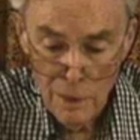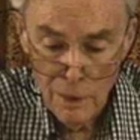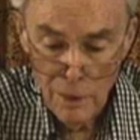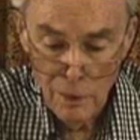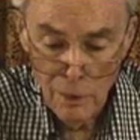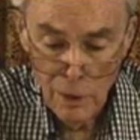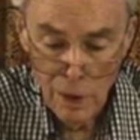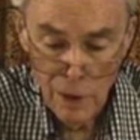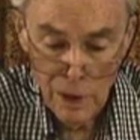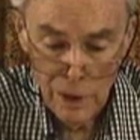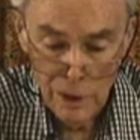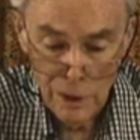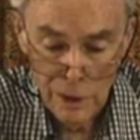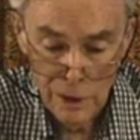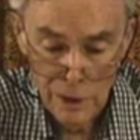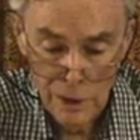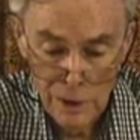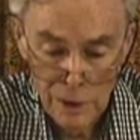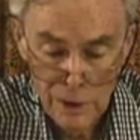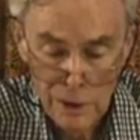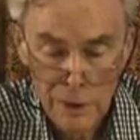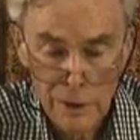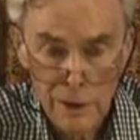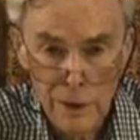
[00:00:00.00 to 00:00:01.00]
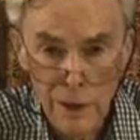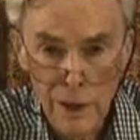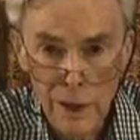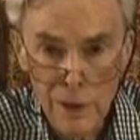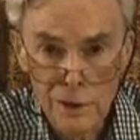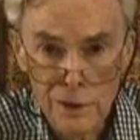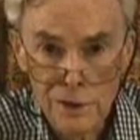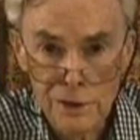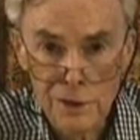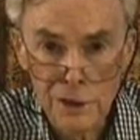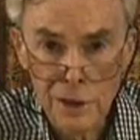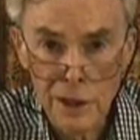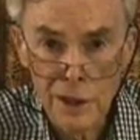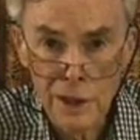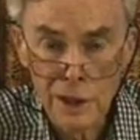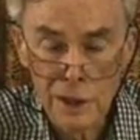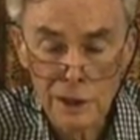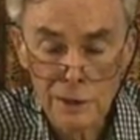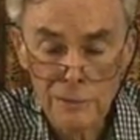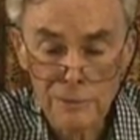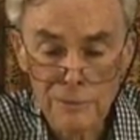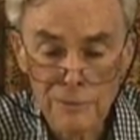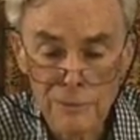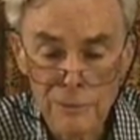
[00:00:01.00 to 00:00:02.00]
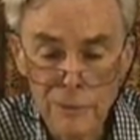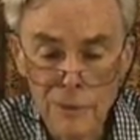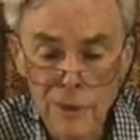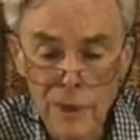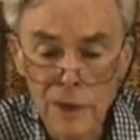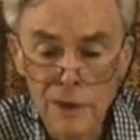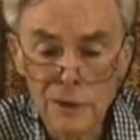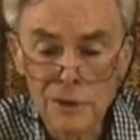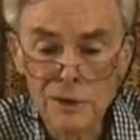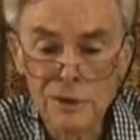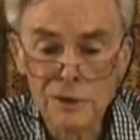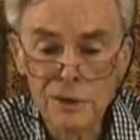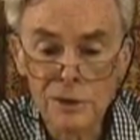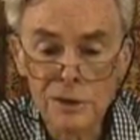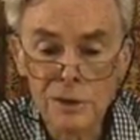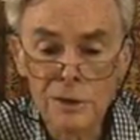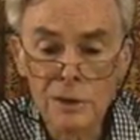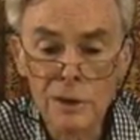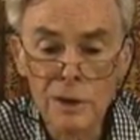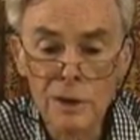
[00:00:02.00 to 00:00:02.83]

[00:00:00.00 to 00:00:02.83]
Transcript: Well, I say that's